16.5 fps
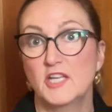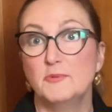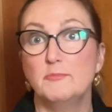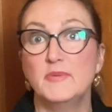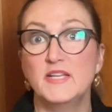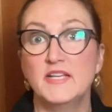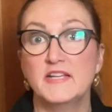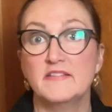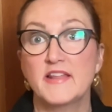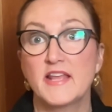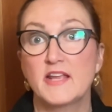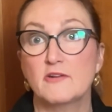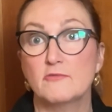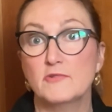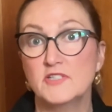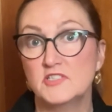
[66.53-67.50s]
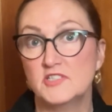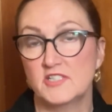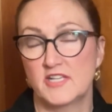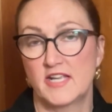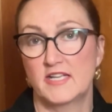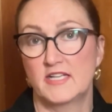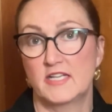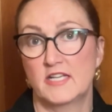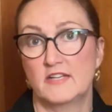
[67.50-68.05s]
meaning they
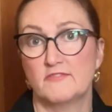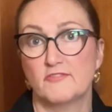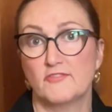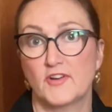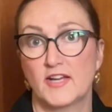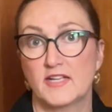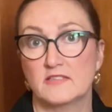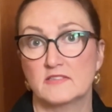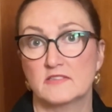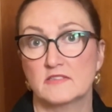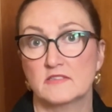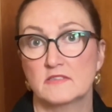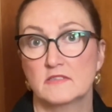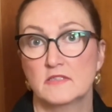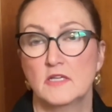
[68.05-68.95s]
originated in France.